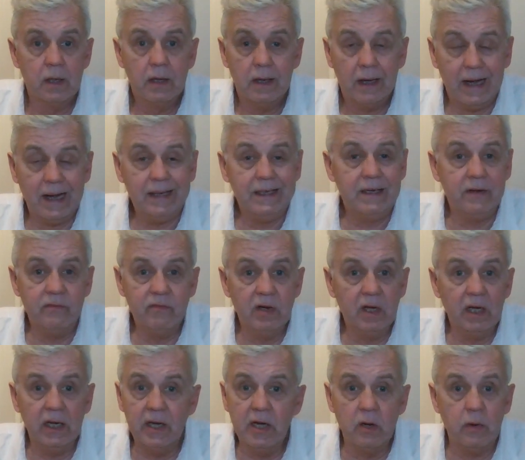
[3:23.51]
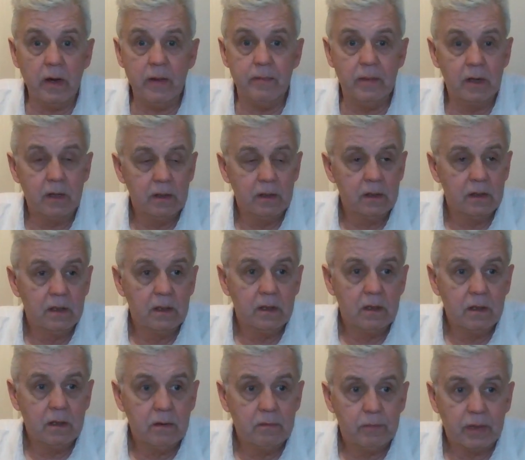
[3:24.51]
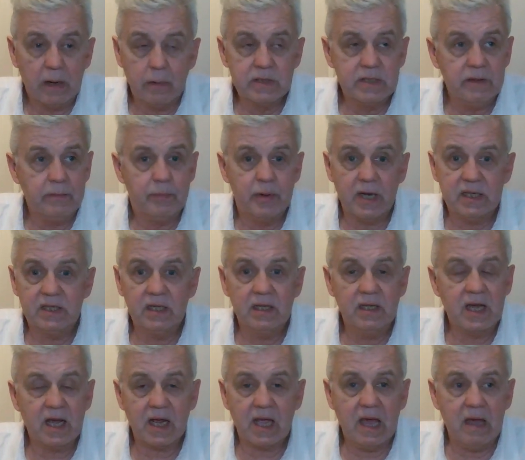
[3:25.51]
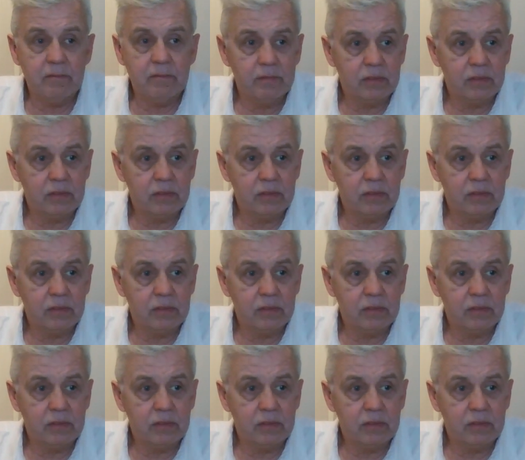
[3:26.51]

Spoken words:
I didn't really know him, but I was impressed in that game.